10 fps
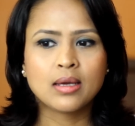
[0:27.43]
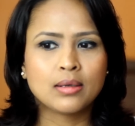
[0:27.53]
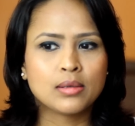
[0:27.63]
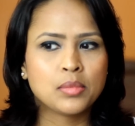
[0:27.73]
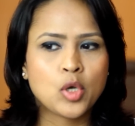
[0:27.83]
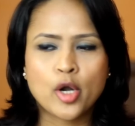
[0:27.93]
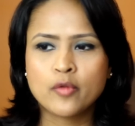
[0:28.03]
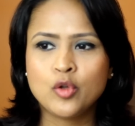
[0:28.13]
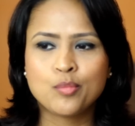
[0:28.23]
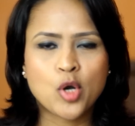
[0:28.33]
A lot
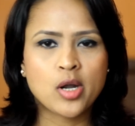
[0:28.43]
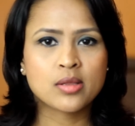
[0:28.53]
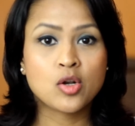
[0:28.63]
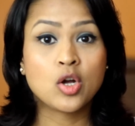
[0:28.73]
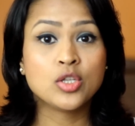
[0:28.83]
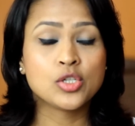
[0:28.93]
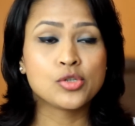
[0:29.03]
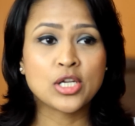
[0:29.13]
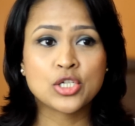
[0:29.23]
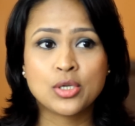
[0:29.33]
of new products launch
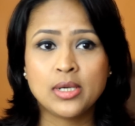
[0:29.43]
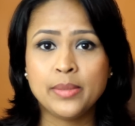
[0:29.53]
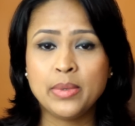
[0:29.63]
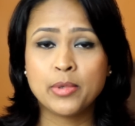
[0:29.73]
internationally,